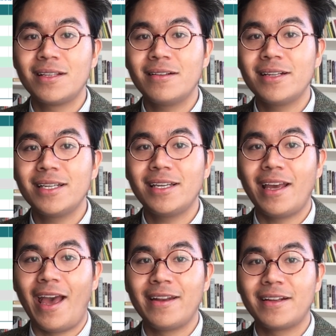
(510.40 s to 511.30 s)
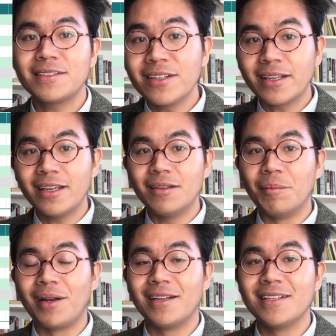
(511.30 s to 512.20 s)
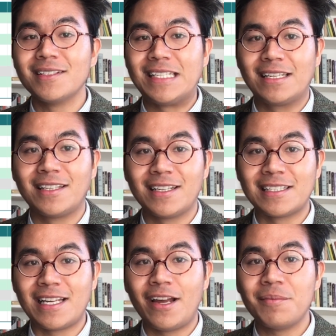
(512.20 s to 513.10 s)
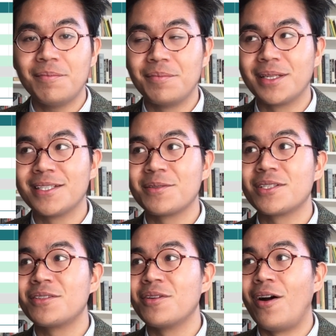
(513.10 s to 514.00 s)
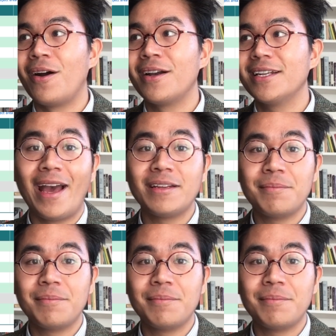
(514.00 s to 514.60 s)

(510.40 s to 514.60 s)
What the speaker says: Theory, and I took it, but I didn't take the exam because it was too hard. And it